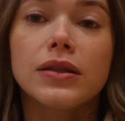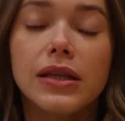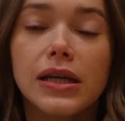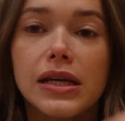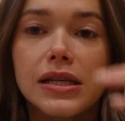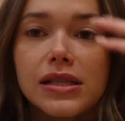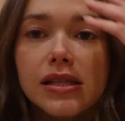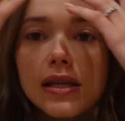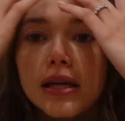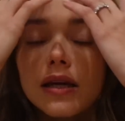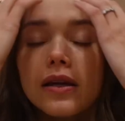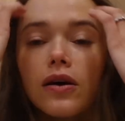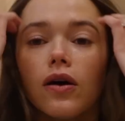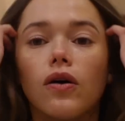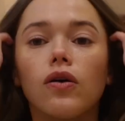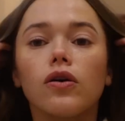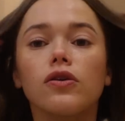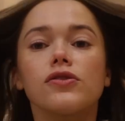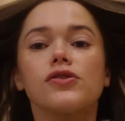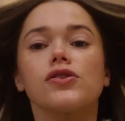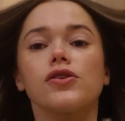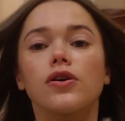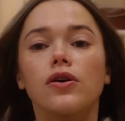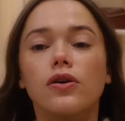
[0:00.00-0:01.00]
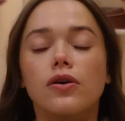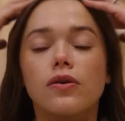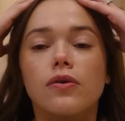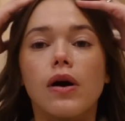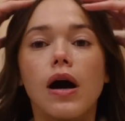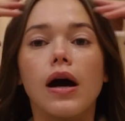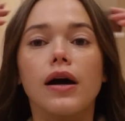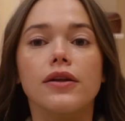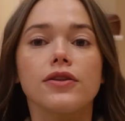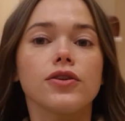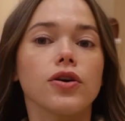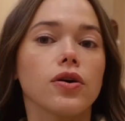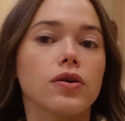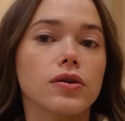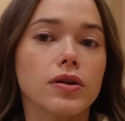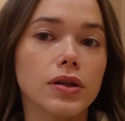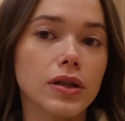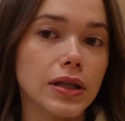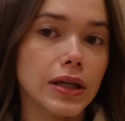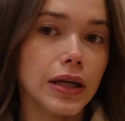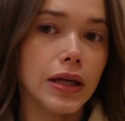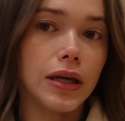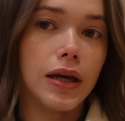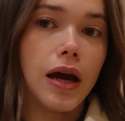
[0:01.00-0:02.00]
This can also
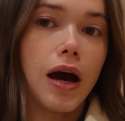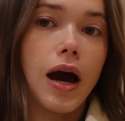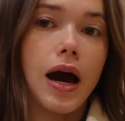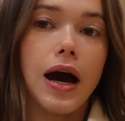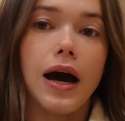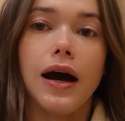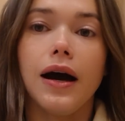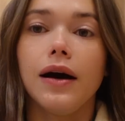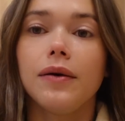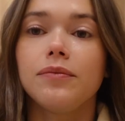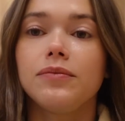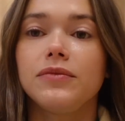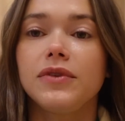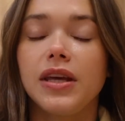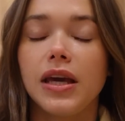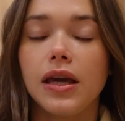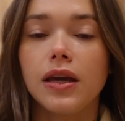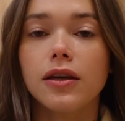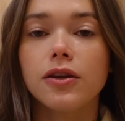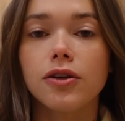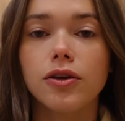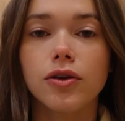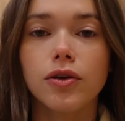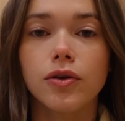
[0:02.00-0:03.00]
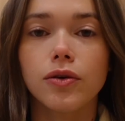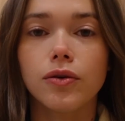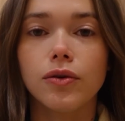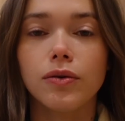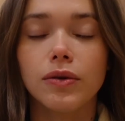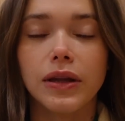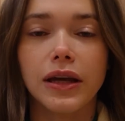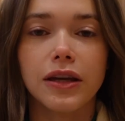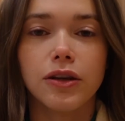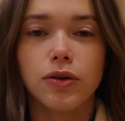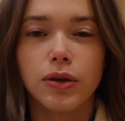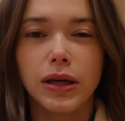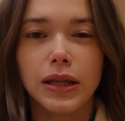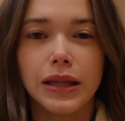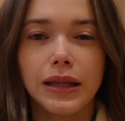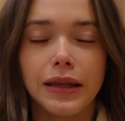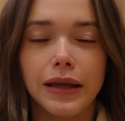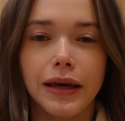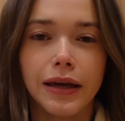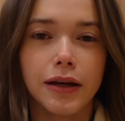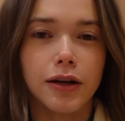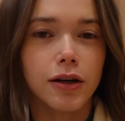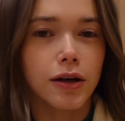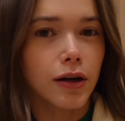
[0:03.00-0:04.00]
totally uh, take you, like you can
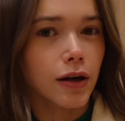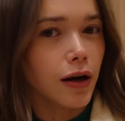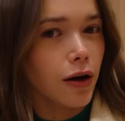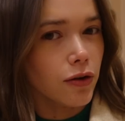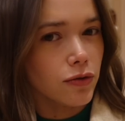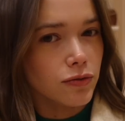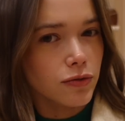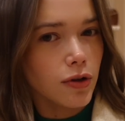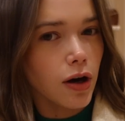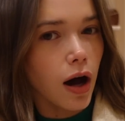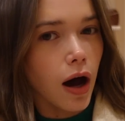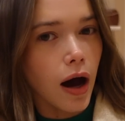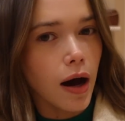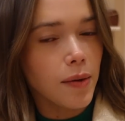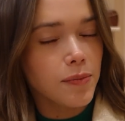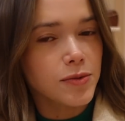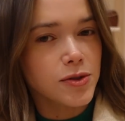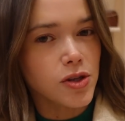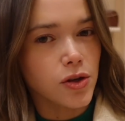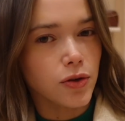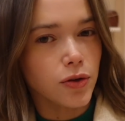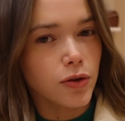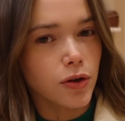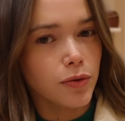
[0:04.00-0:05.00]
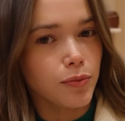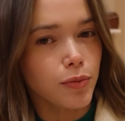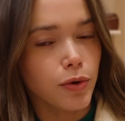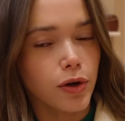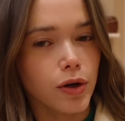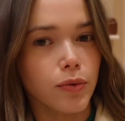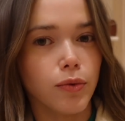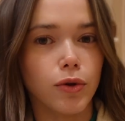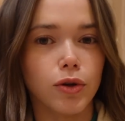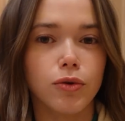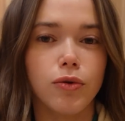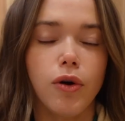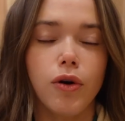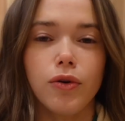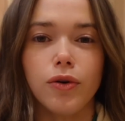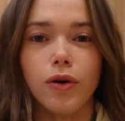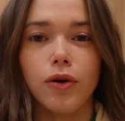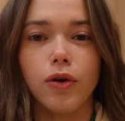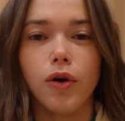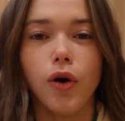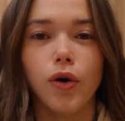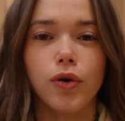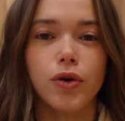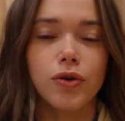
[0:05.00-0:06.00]
layer on top. So you can put a wool
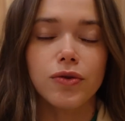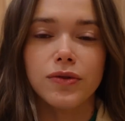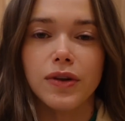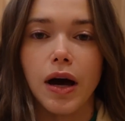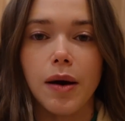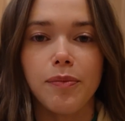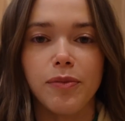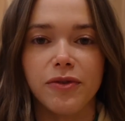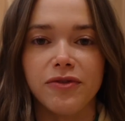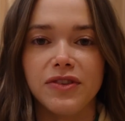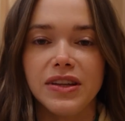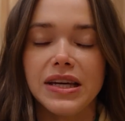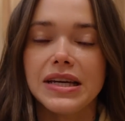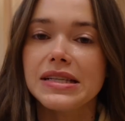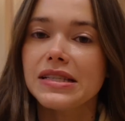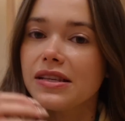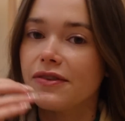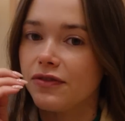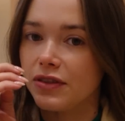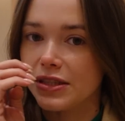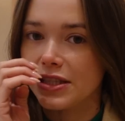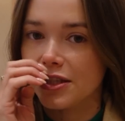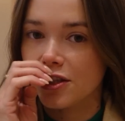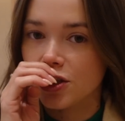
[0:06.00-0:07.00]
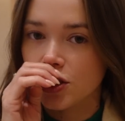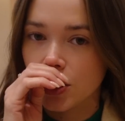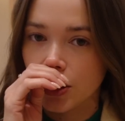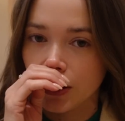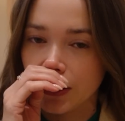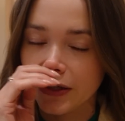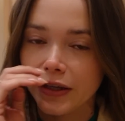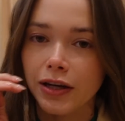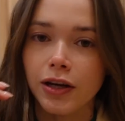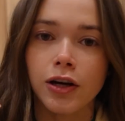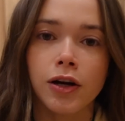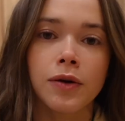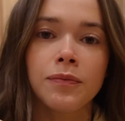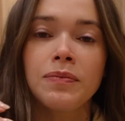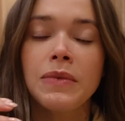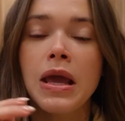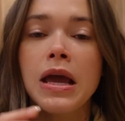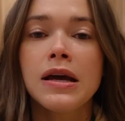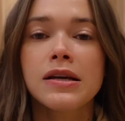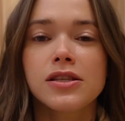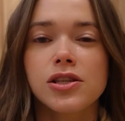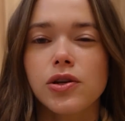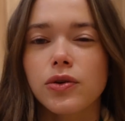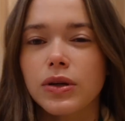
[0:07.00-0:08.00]
coat, on top of this if it's chillier.
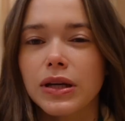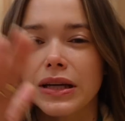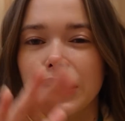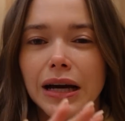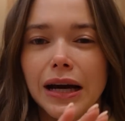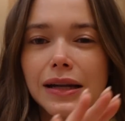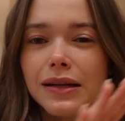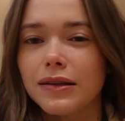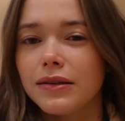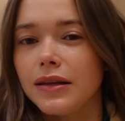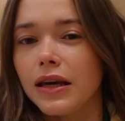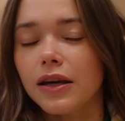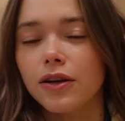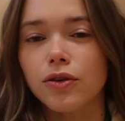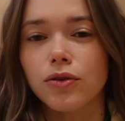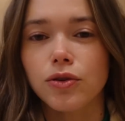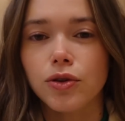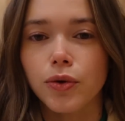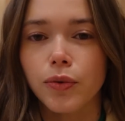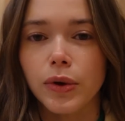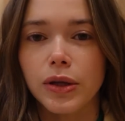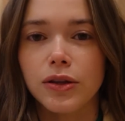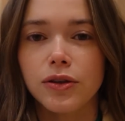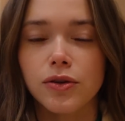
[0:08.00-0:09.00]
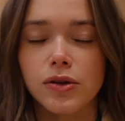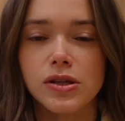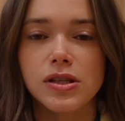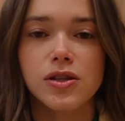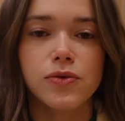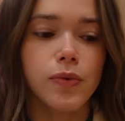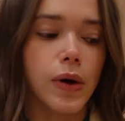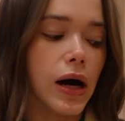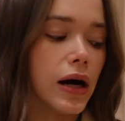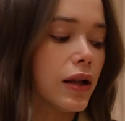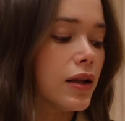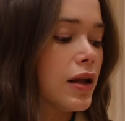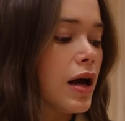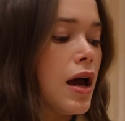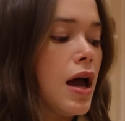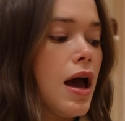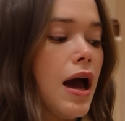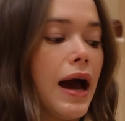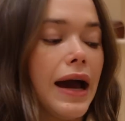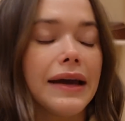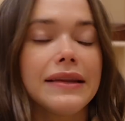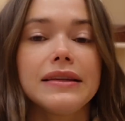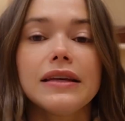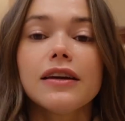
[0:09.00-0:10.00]
So it can kind of take you to winter as well.
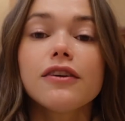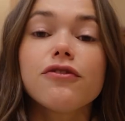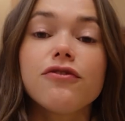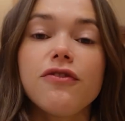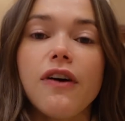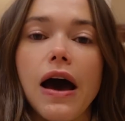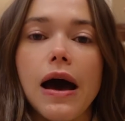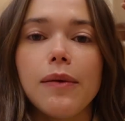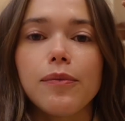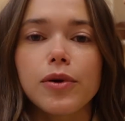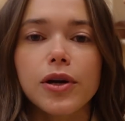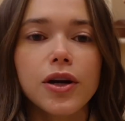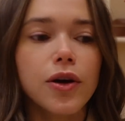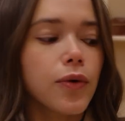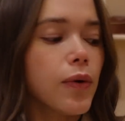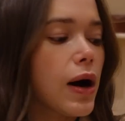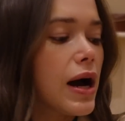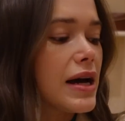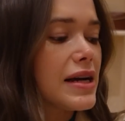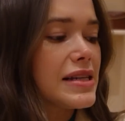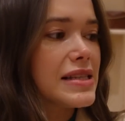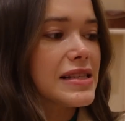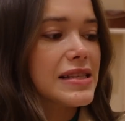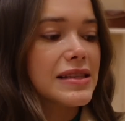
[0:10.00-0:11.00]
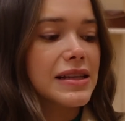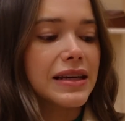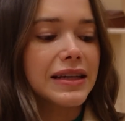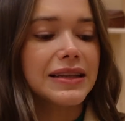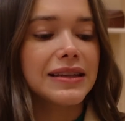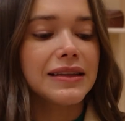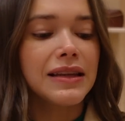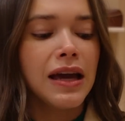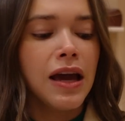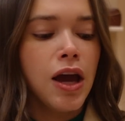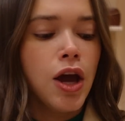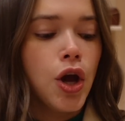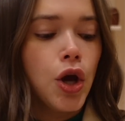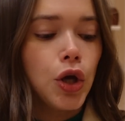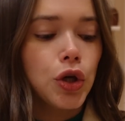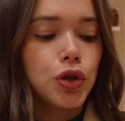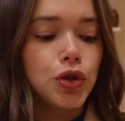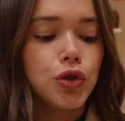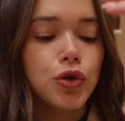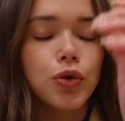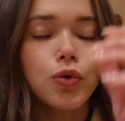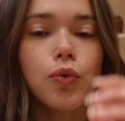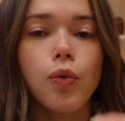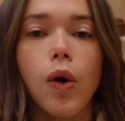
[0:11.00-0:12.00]
I think fabric wise, like
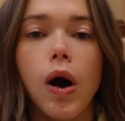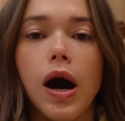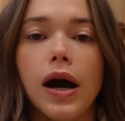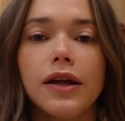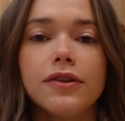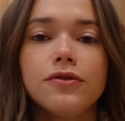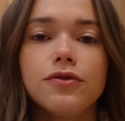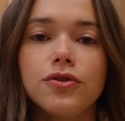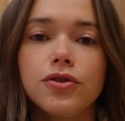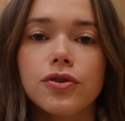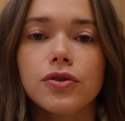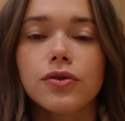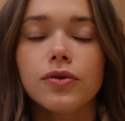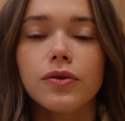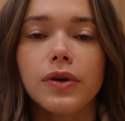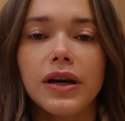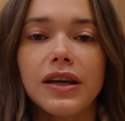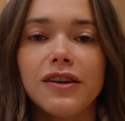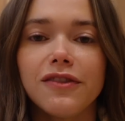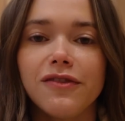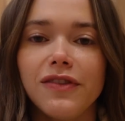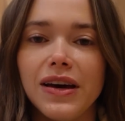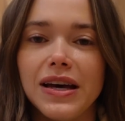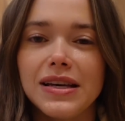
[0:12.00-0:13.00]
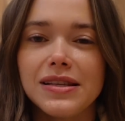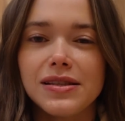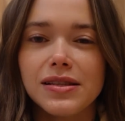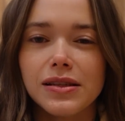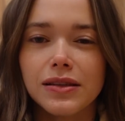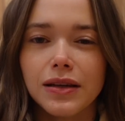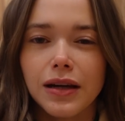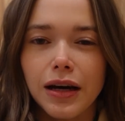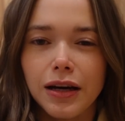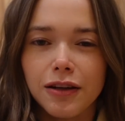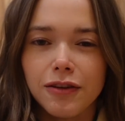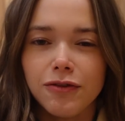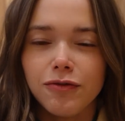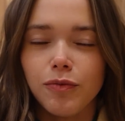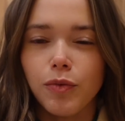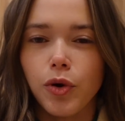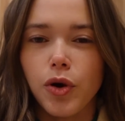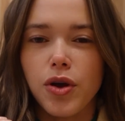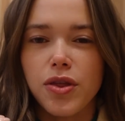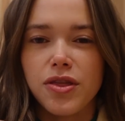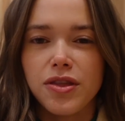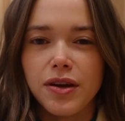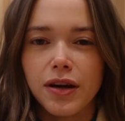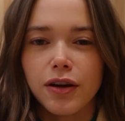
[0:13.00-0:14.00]
you want to invest in kind of
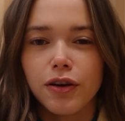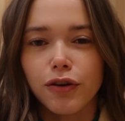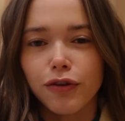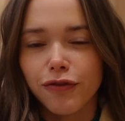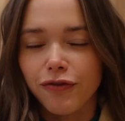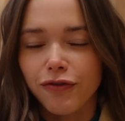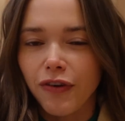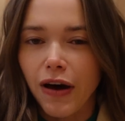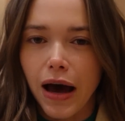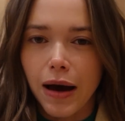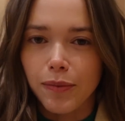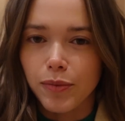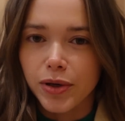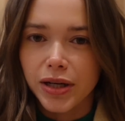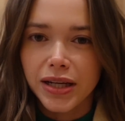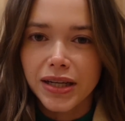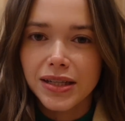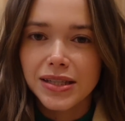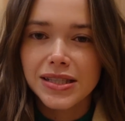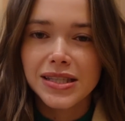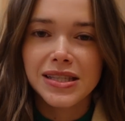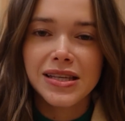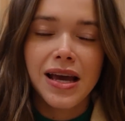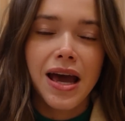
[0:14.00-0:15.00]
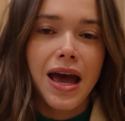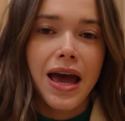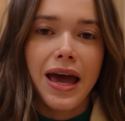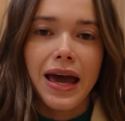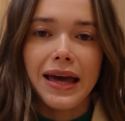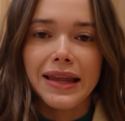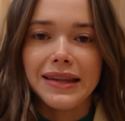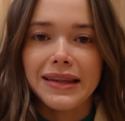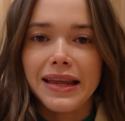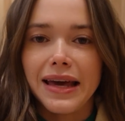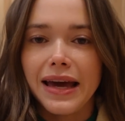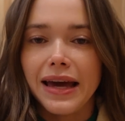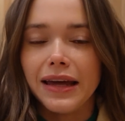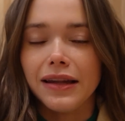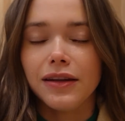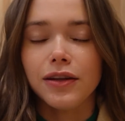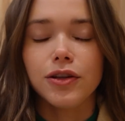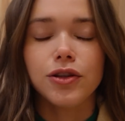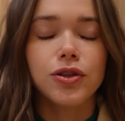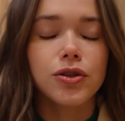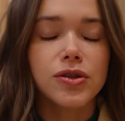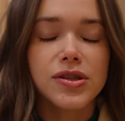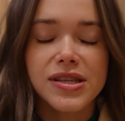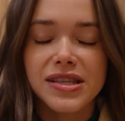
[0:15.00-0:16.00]
more thicker fabrics and then
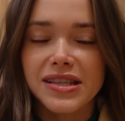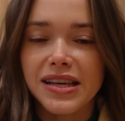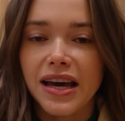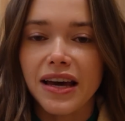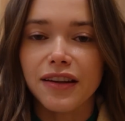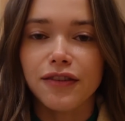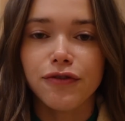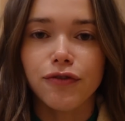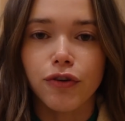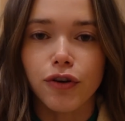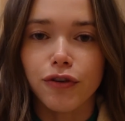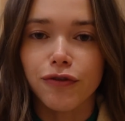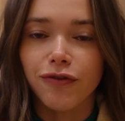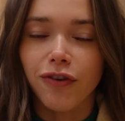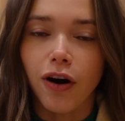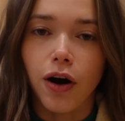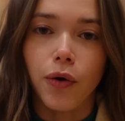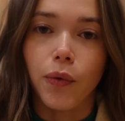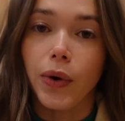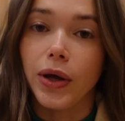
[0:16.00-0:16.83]
you're set for fall